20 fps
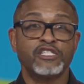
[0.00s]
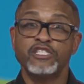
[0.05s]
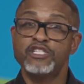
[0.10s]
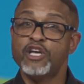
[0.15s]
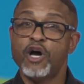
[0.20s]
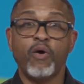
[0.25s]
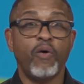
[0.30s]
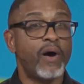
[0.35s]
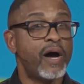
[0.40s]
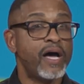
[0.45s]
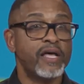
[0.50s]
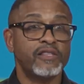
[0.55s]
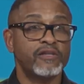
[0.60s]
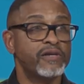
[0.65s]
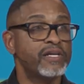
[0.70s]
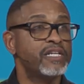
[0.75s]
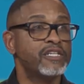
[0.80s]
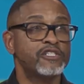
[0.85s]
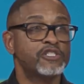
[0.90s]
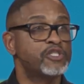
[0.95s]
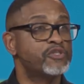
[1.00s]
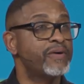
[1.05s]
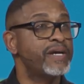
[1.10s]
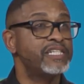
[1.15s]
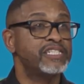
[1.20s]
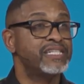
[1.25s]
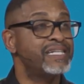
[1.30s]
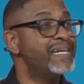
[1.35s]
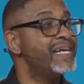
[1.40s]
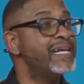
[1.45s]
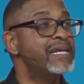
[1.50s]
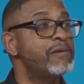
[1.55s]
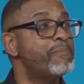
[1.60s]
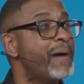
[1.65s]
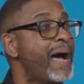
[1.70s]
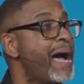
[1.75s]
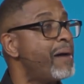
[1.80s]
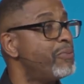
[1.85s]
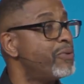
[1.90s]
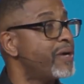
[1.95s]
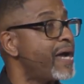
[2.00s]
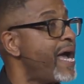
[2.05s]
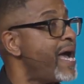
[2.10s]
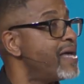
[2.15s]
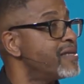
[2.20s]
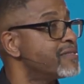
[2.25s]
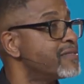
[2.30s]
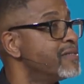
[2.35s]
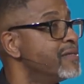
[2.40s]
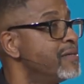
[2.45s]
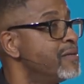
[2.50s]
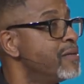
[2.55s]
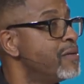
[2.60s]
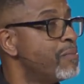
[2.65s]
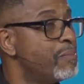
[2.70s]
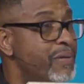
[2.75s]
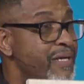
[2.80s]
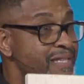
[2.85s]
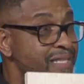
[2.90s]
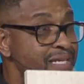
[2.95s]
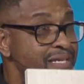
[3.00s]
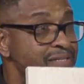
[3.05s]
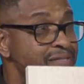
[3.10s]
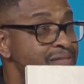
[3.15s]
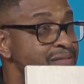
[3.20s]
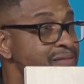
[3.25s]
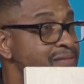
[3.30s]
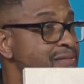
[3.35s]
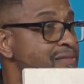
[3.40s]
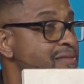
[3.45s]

no other illustration in the Bible, guys, but this